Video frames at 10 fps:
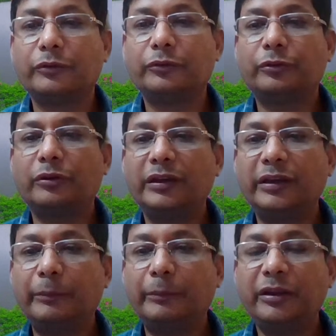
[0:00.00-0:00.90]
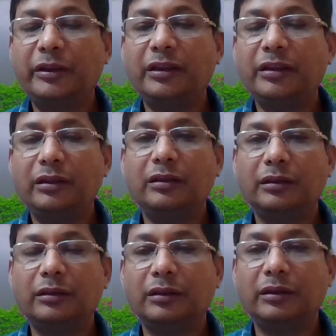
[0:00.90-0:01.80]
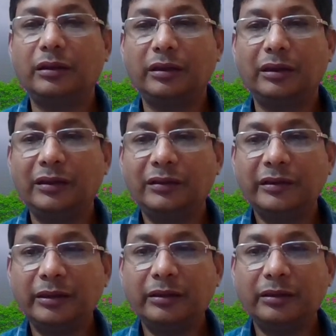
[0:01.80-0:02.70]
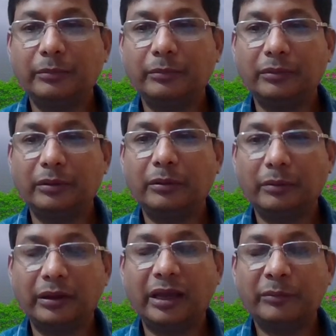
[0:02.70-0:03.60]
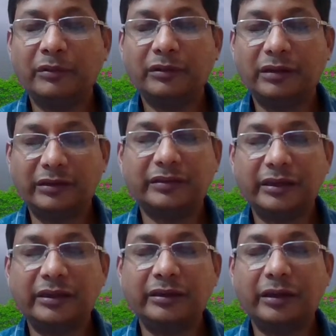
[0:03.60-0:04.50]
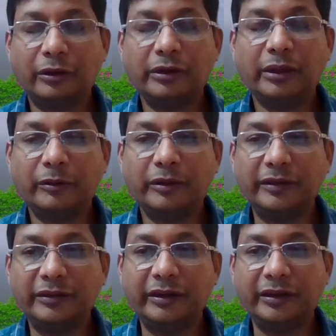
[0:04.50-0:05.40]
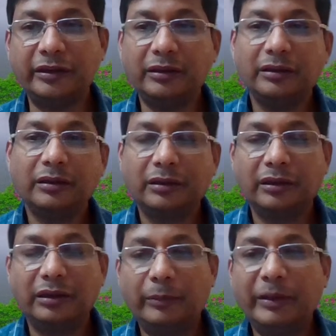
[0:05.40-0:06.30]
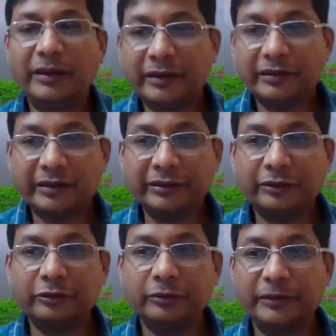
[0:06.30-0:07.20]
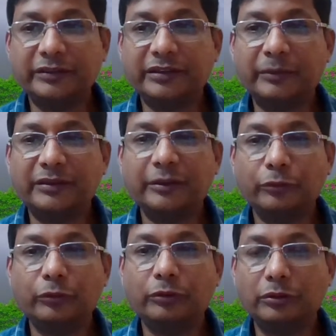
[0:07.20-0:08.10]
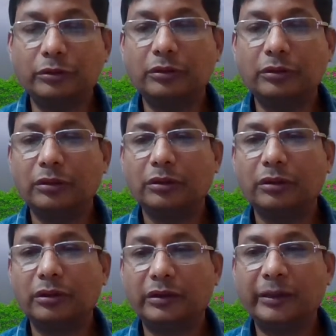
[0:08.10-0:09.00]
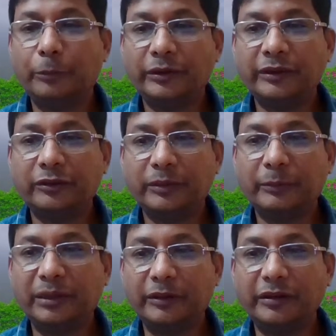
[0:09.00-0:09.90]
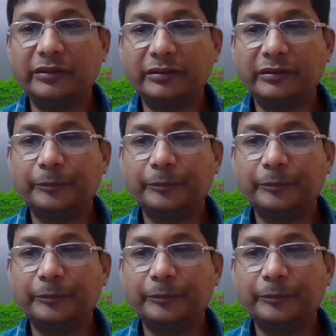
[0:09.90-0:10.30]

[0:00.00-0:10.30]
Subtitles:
So in every engineering, I'm just telling only about the engineering. Even in the science also, physics, chemistry, the importance of the mathematics.